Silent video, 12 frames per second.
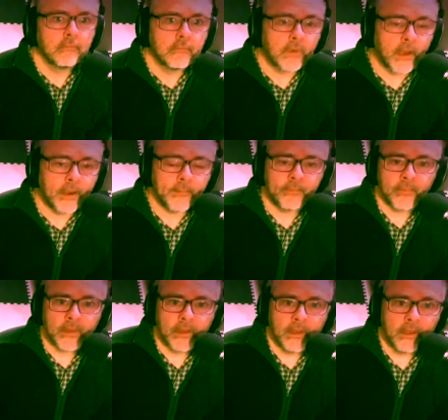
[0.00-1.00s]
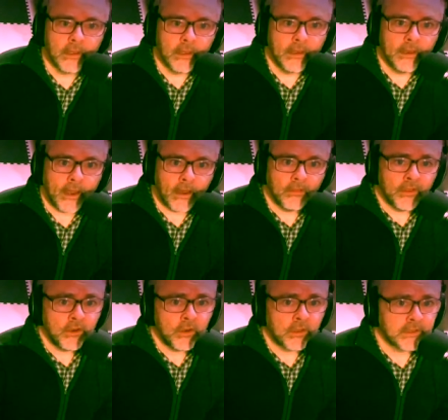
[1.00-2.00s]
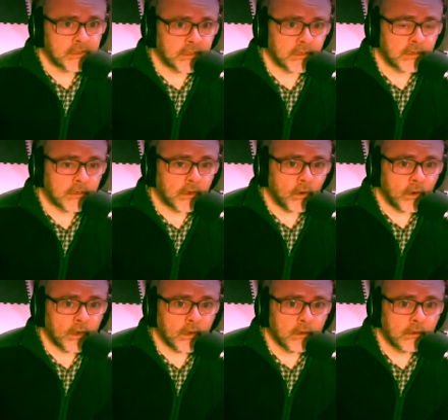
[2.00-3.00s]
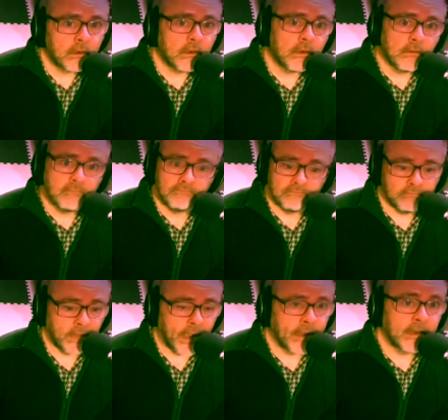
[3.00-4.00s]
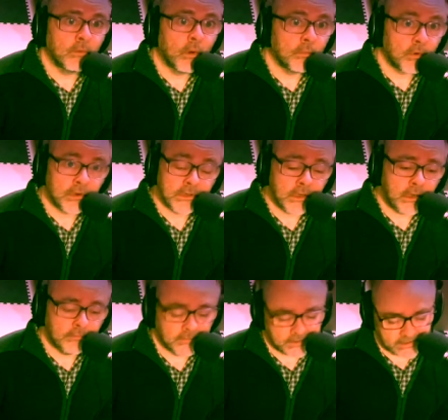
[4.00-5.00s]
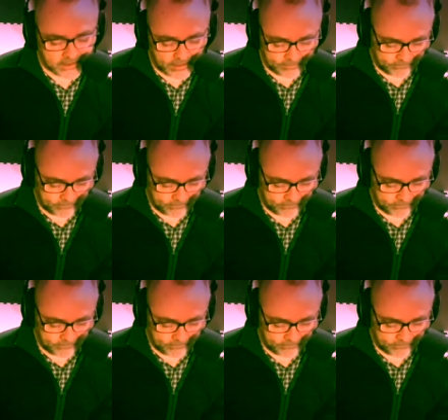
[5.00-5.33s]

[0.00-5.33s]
Okay. Now then you can start going, adding one more tom, let's say.